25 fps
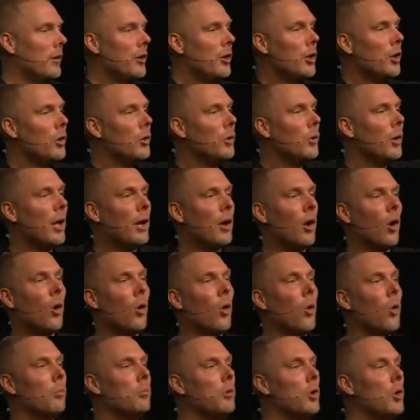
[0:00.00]
You at
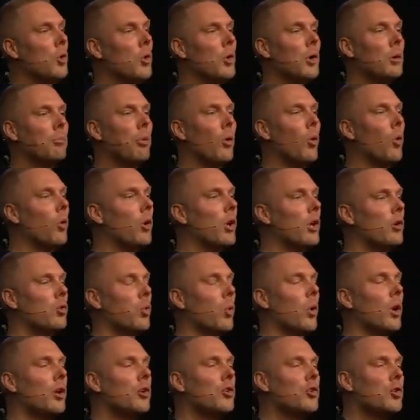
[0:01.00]
home, you in Portage,
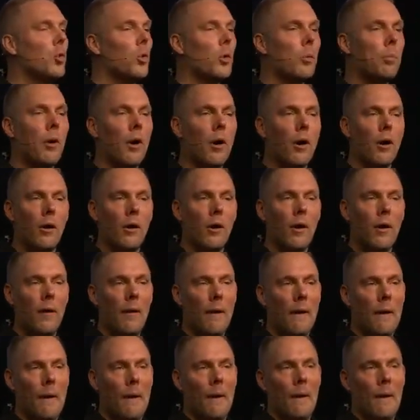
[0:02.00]
what is your part